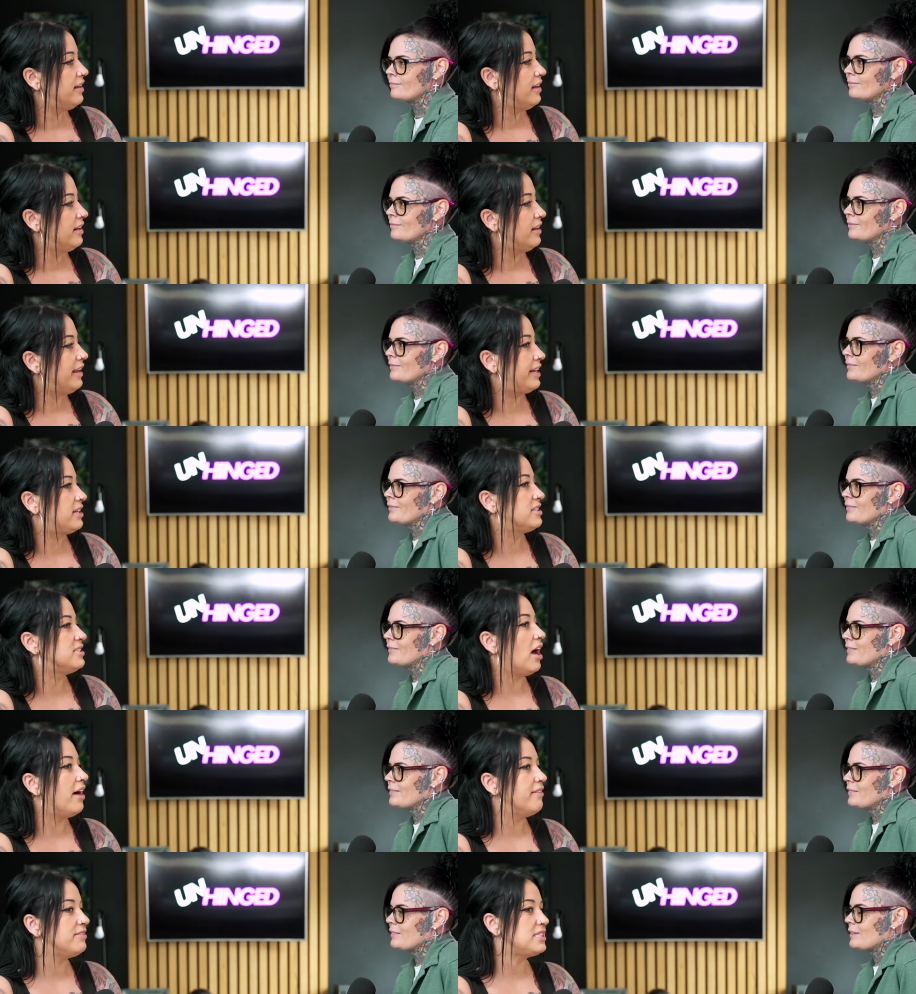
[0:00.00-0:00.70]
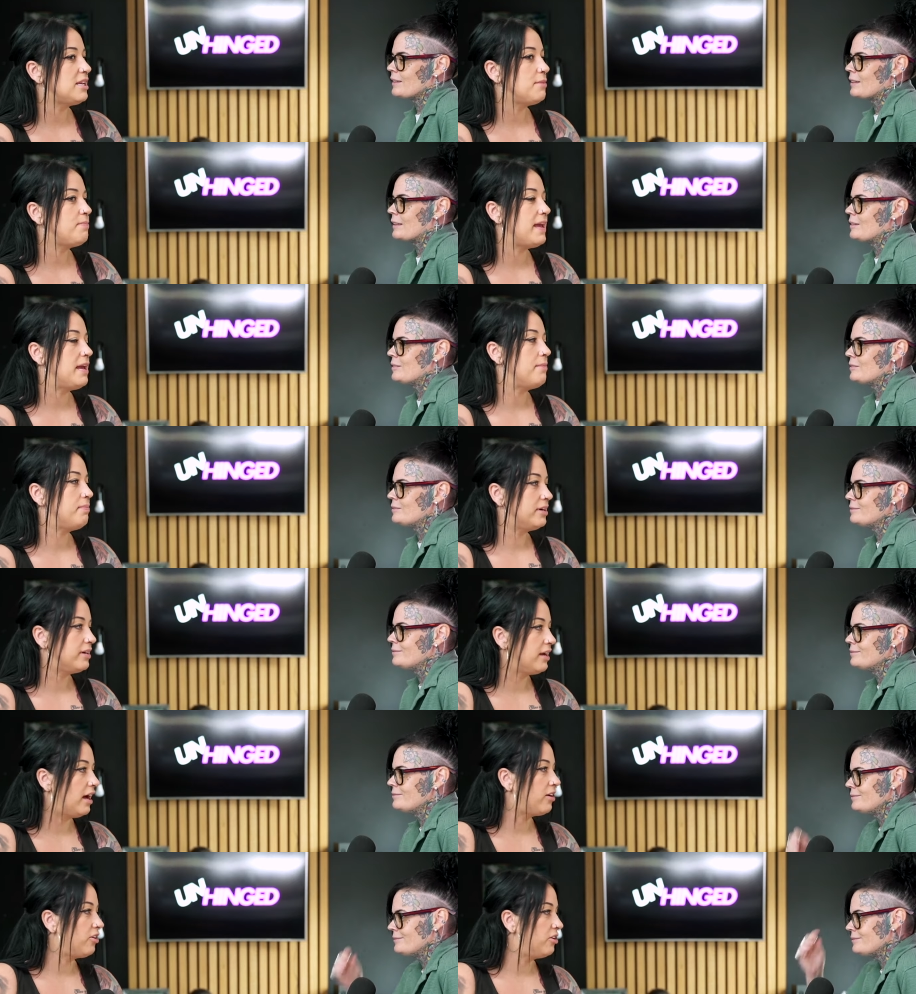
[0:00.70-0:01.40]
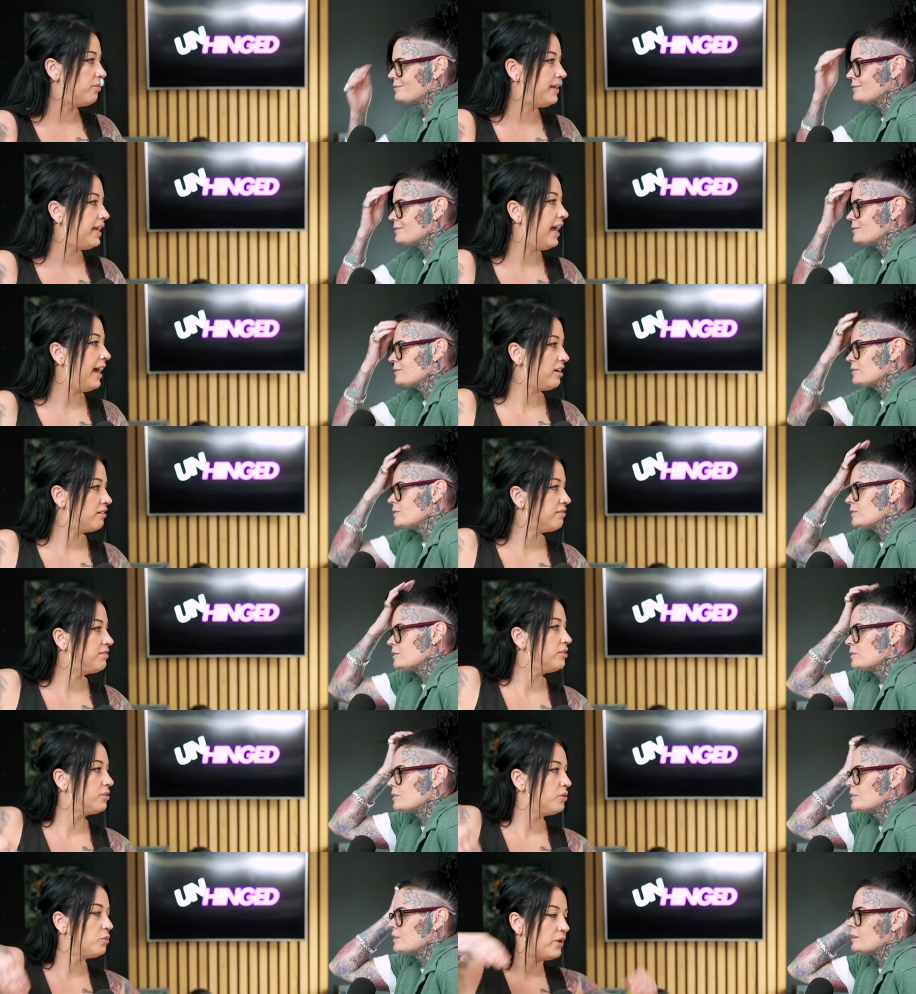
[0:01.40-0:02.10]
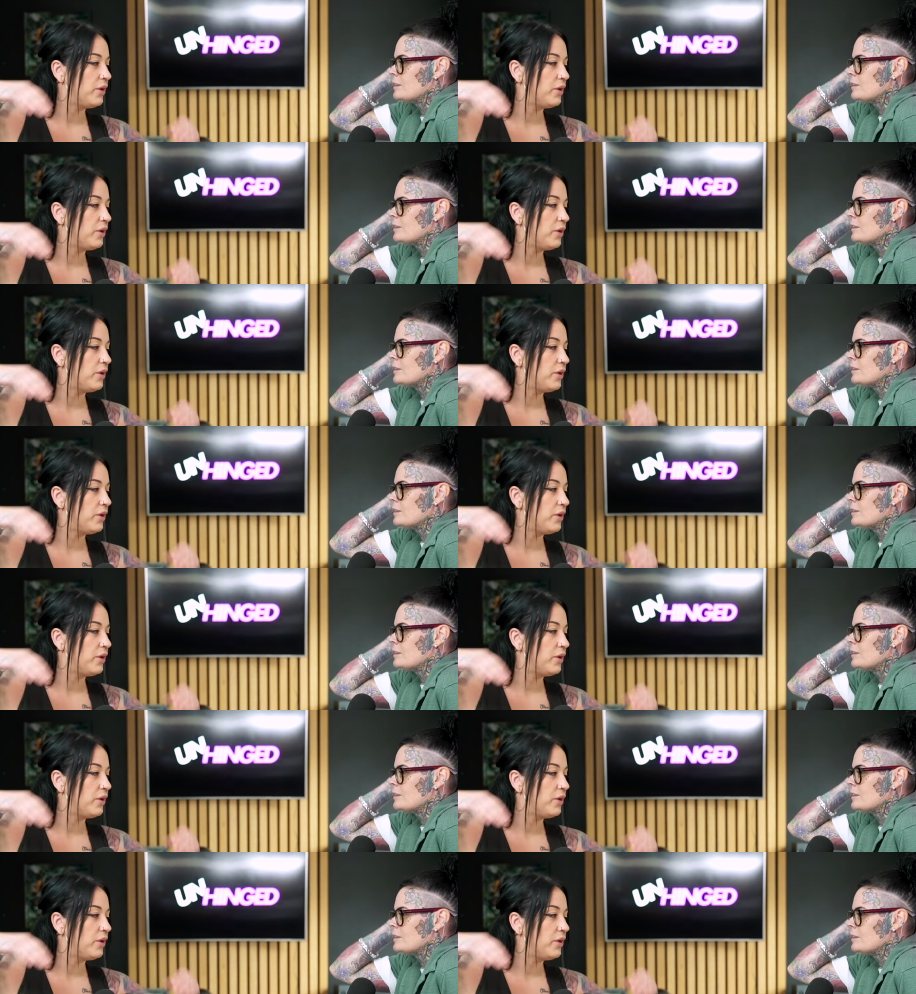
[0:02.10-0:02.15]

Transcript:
Speaker 1: like because obviously people are not going to be at your fucking